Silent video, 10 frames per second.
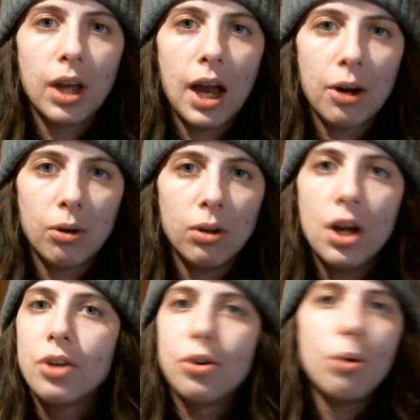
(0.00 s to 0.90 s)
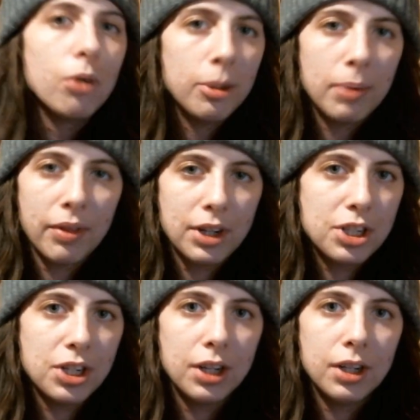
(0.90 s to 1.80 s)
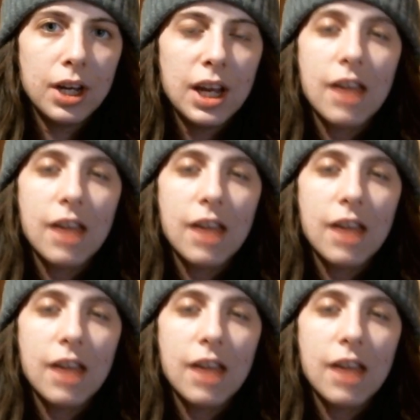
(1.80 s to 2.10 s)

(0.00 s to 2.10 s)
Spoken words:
at all, don't worry about that shit.